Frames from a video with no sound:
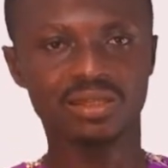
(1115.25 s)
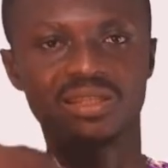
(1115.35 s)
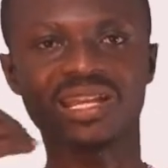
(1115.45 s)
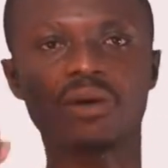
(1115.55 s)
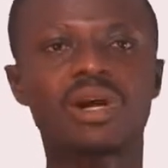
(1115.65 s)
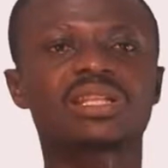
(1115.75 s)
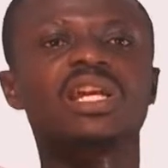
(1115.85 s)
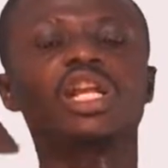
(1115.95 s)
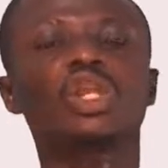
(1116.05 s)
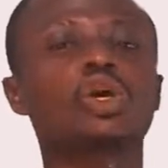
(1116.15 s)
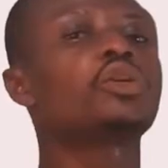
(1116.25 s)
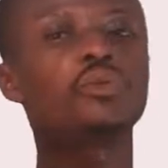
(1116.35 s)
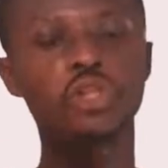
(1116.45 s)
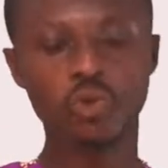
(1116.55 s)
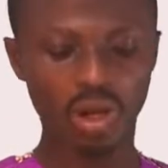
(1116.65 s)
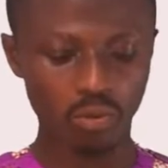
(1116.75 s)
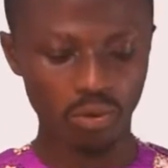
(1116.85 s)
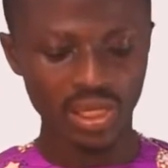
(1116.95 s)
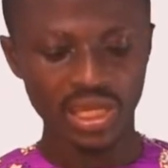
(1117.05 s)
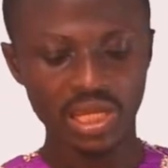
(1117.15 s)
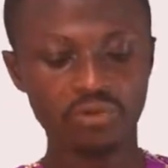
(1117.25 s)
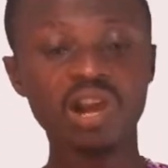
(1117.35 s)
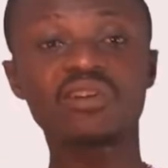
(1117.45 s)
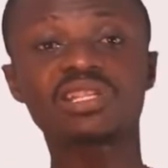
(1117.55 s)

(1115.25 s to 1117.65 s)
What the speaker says: They are what? Non-renewable. And we have